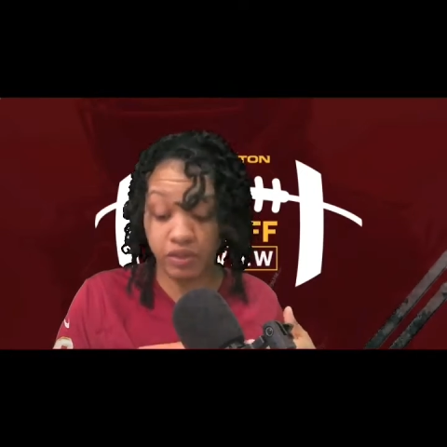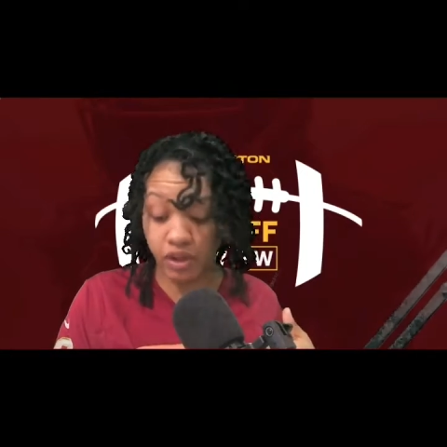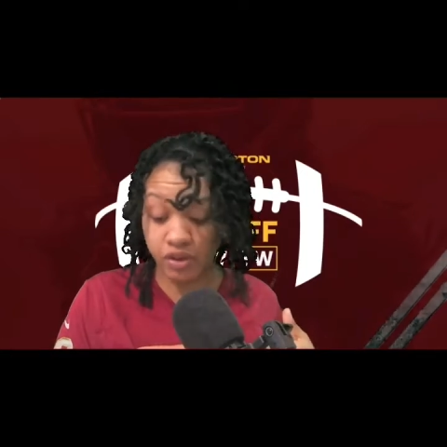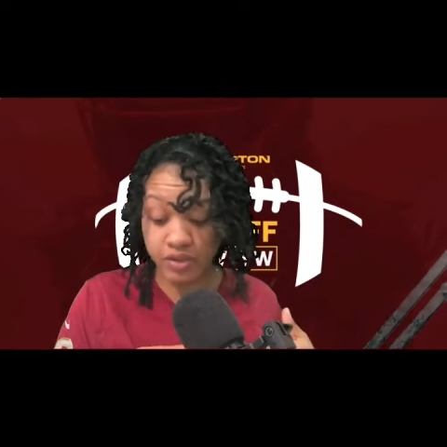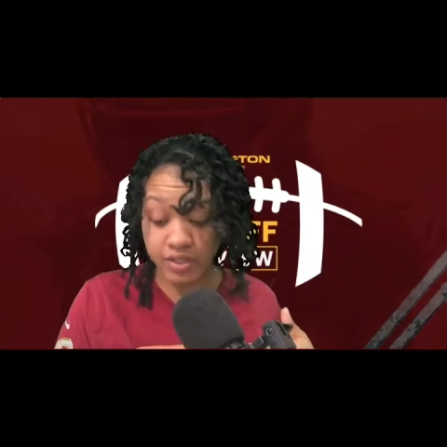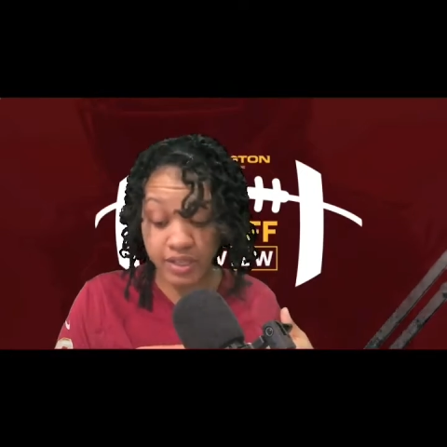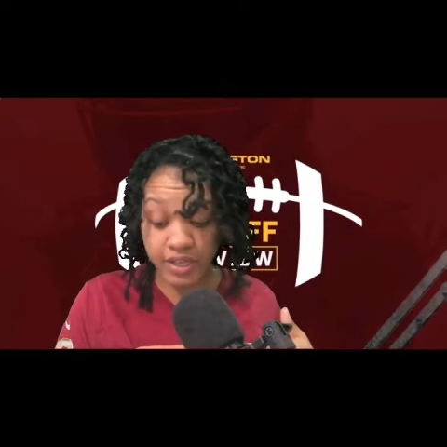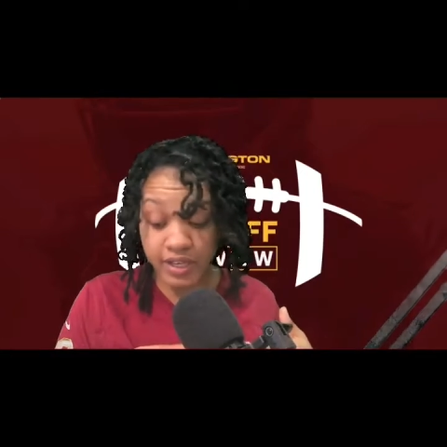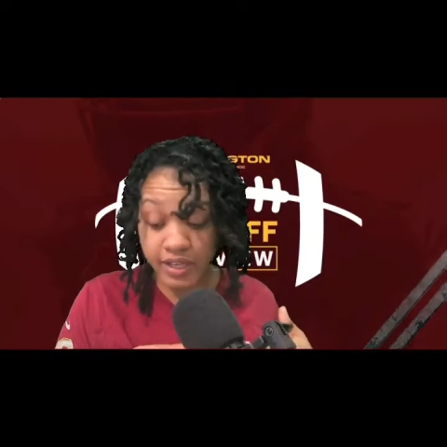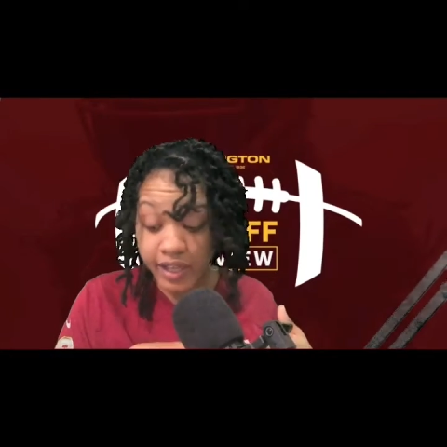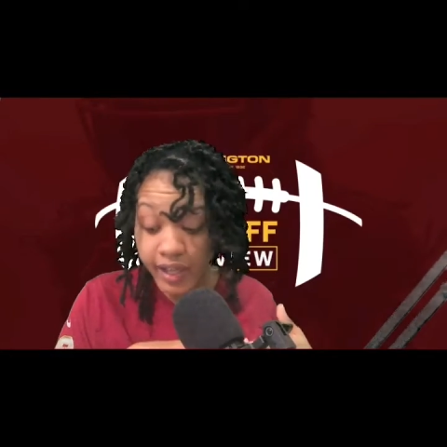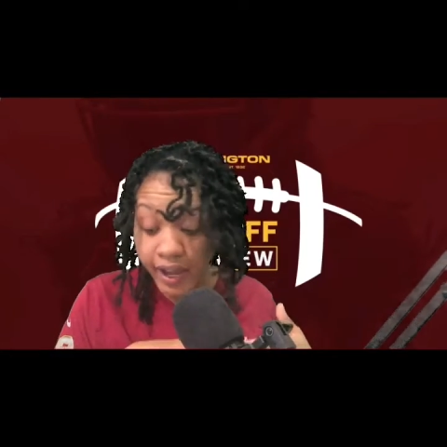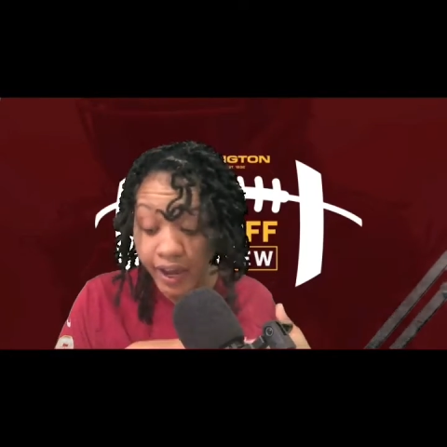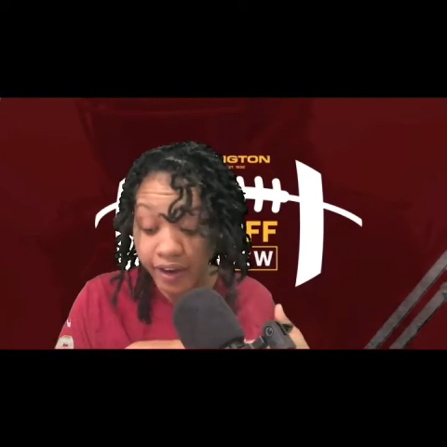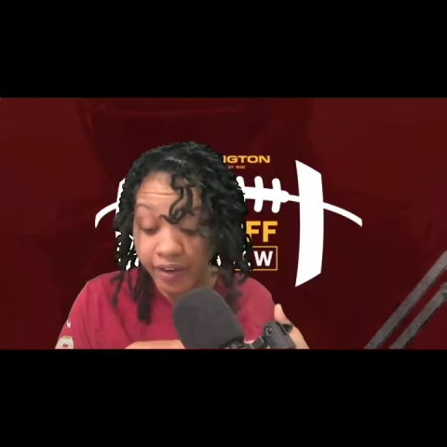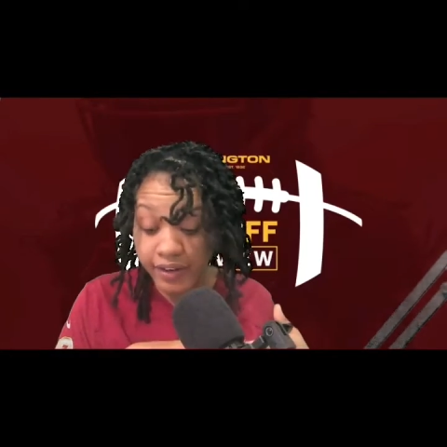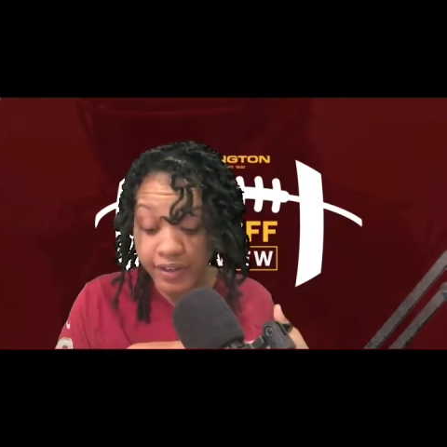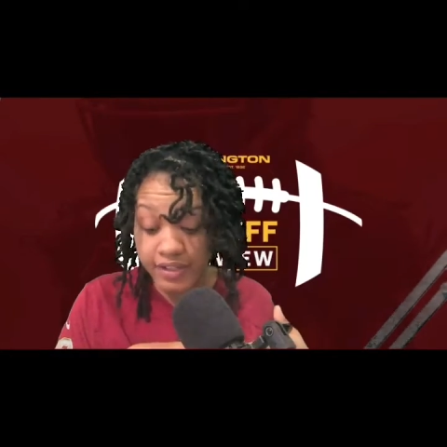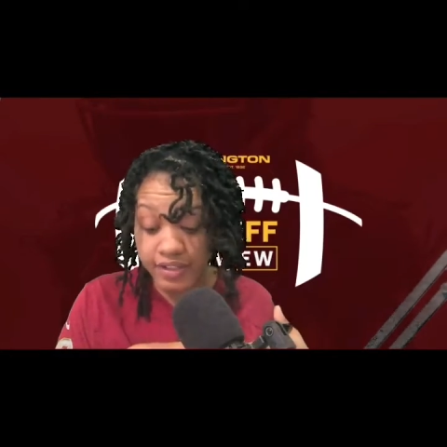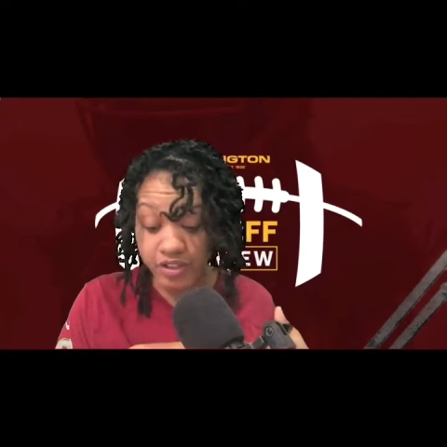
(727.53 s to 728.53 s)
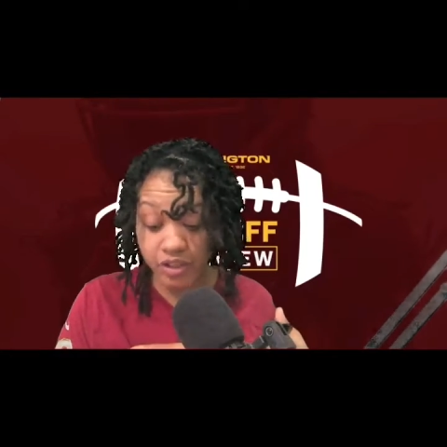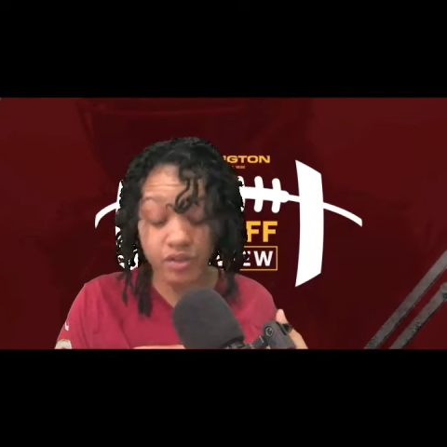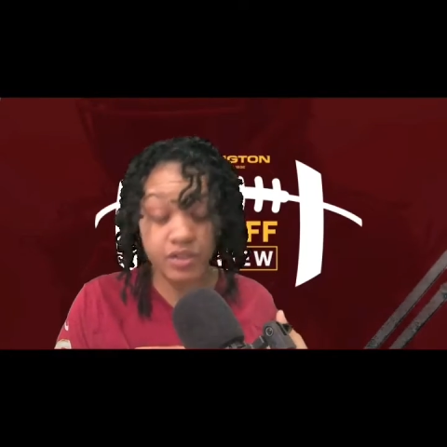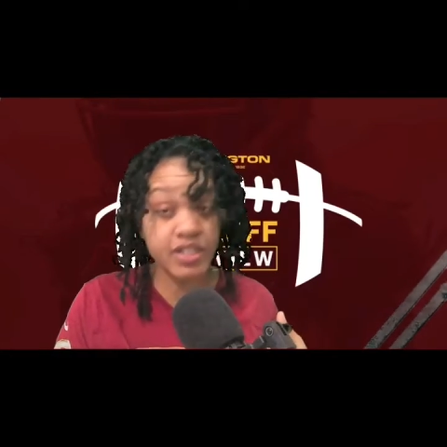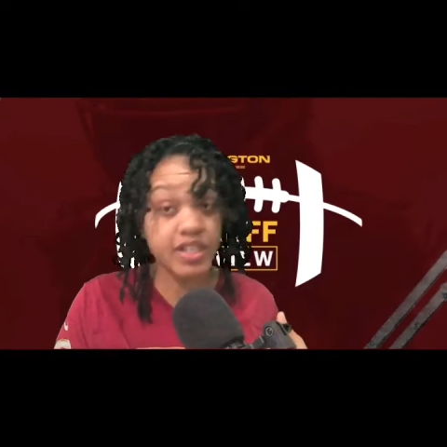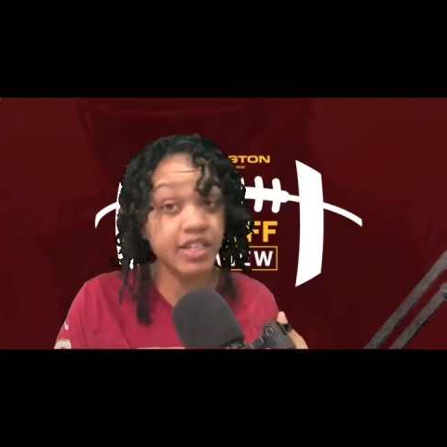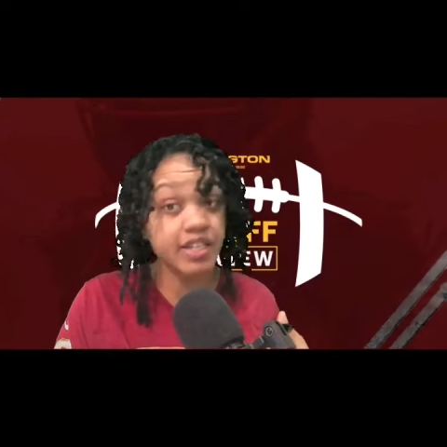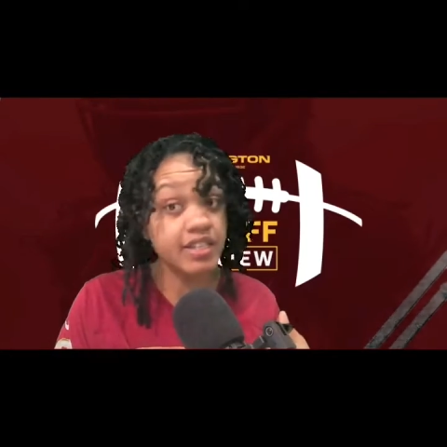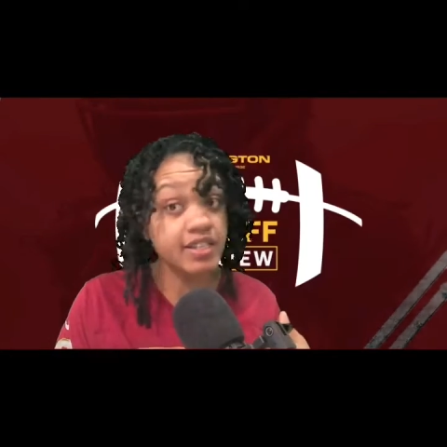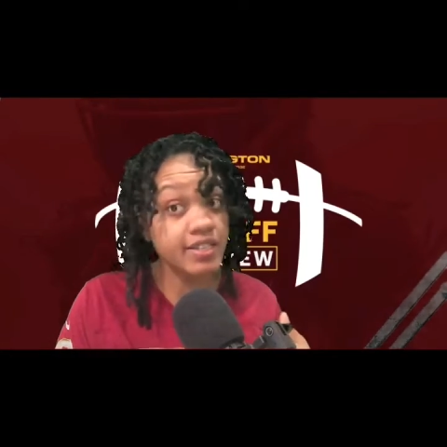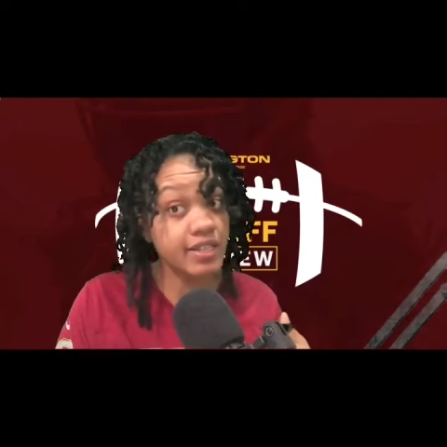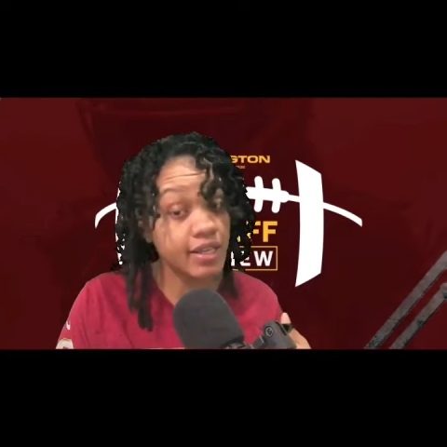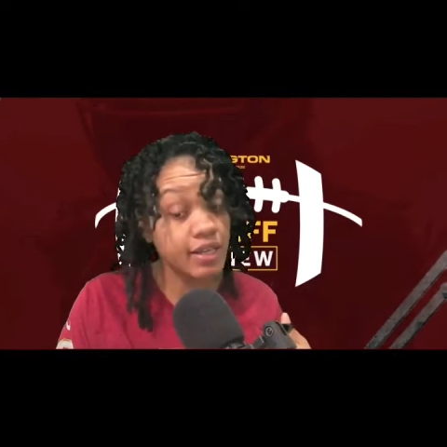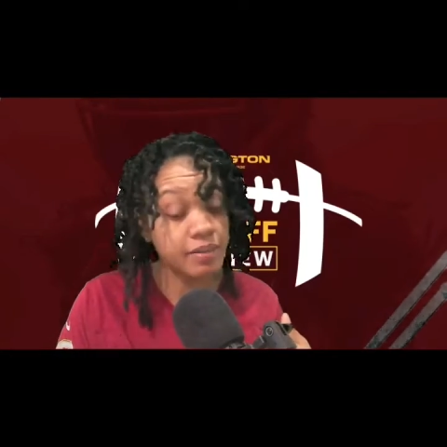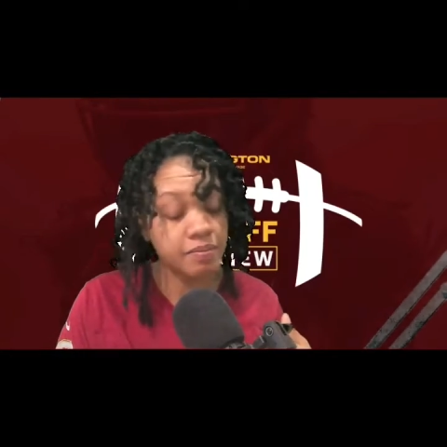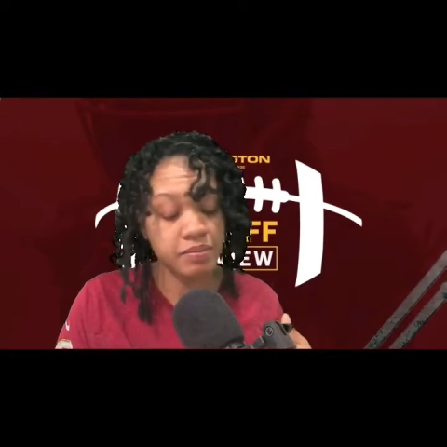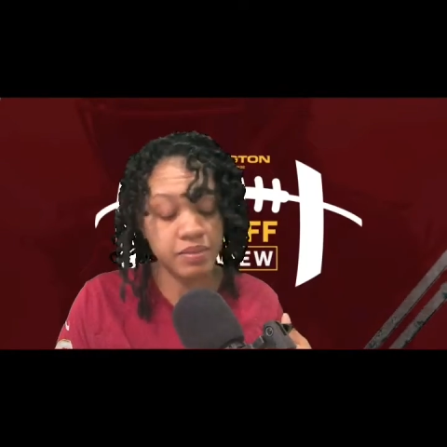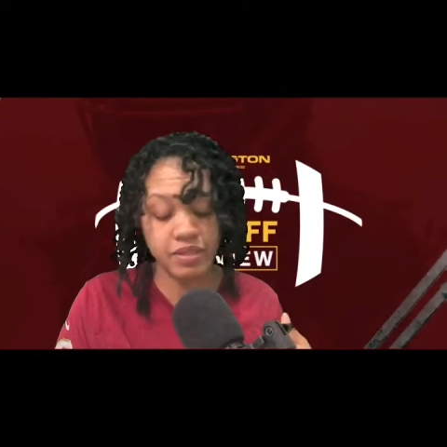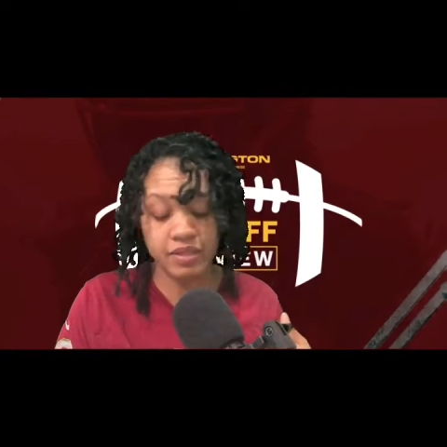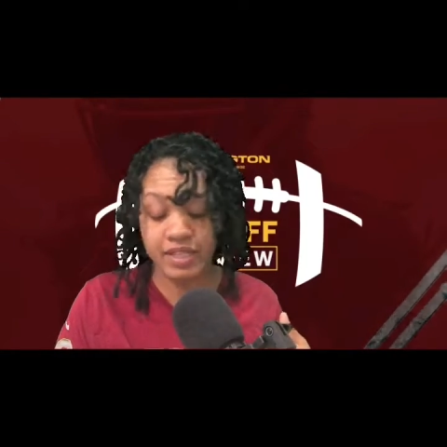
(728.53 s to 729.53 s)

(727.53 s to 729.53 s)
13 carries, 13 attempts.